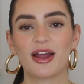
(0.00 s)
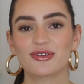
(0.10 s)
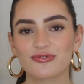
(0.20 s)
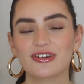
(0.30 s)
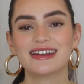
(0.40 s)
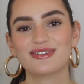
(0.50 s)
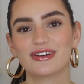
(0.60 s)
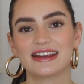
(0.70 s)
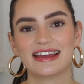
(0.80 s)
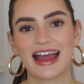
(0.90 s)
I really
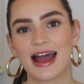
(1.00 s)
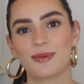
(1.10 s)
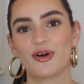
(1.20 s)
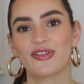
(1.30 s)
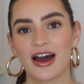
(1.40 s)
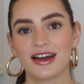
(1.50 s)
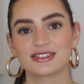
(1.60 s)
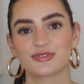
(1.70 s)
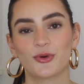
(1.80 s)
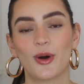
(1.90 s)
really am on the
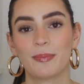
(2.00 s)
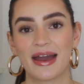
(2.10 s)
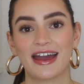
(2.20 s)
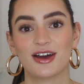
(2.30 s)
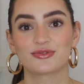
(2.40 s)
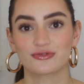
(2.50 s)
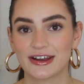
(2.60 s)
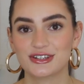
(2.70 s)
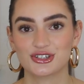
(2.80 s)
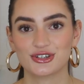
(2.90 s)
hunt for a pair of
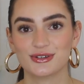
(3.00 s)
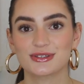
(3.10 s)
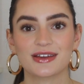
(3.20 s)
red shoes.